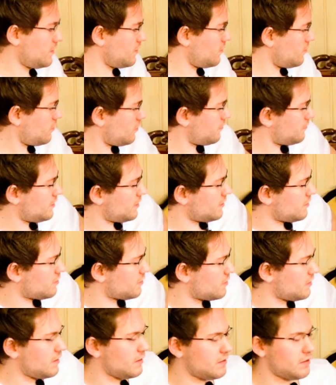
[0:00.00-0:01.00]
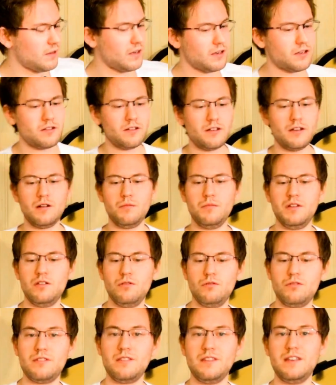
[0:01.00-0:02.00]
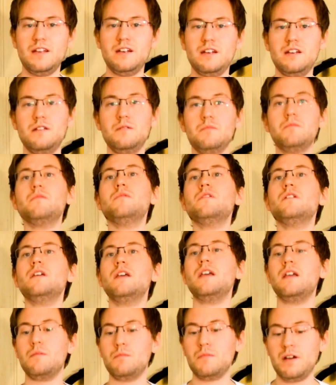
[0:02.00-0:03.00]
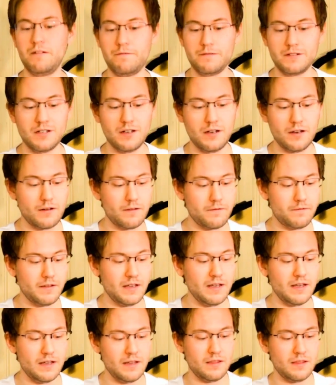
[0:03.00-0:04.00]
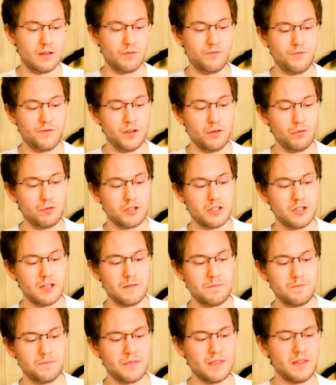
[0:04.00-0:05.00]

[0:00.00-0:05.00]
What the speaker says: All of this is actually going to be used then in my photography in the future